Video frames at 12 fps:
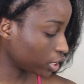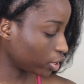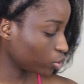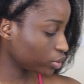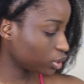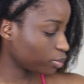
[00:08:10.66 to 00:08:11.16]
I
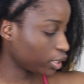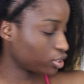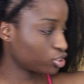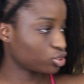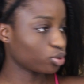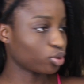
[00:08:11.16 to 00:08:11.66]
always made
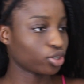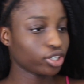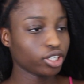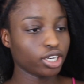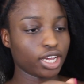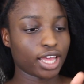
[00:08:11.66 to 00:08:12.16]

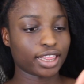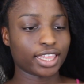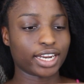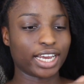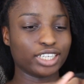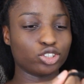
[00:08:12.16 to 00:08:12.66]
sure
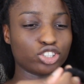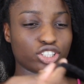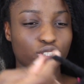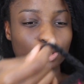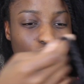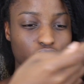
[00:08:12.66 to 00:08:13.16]
that I
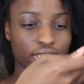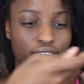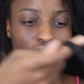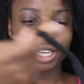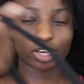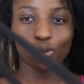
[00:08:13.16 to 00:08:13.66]
just don't
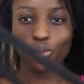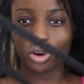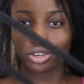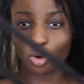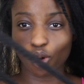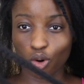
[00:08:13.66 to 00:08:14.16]
take like
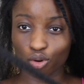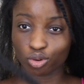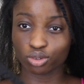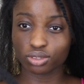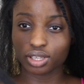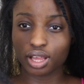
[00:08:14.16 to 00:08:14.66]
one
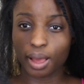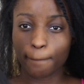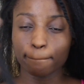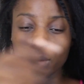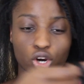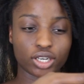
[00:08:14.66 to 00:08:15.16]
whole
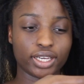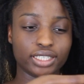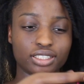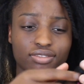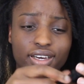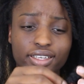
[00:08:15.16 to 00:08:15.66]
Marley. I
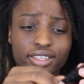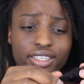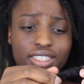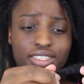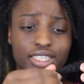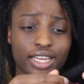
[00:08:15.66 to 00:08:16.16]
divided it
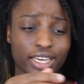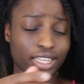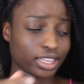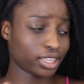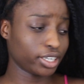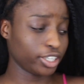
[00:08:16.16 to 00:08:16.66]
into like
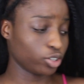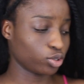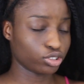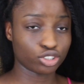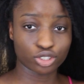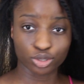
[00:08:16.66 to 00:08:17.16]
3
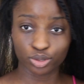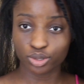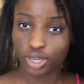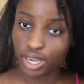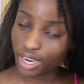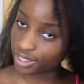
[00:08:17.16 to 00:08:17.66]
or 2,
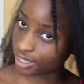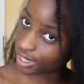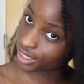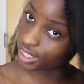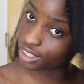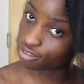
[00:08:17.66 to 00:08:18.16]
and
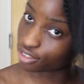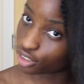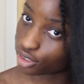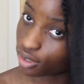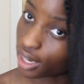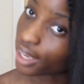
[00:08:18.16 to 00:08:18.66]
that gives
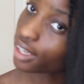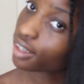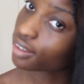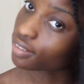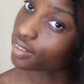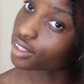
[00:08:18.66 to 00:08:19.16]
you
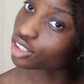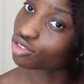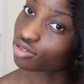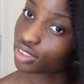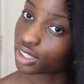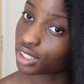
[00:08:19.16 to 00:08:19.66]
like this
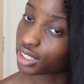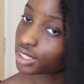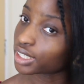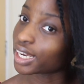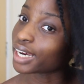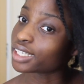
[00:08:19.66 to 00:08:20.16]
really
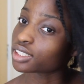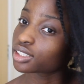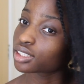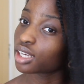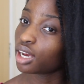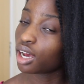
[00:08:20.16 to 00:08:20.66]
nice